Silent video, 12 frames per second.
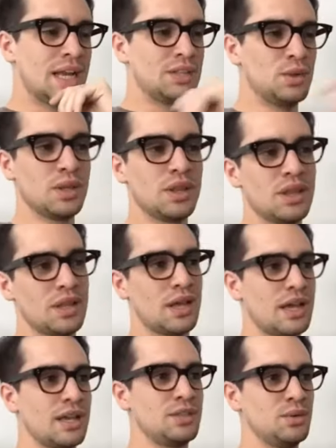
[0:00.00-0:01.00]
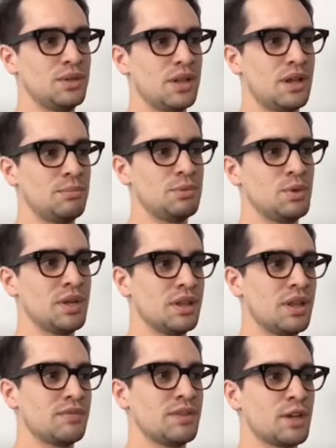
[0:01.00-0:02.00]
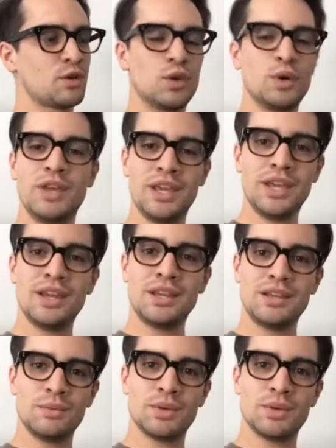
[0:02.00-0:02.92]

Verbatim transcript: I do a, I do a lot. I'm doing a lot of like crooning in it,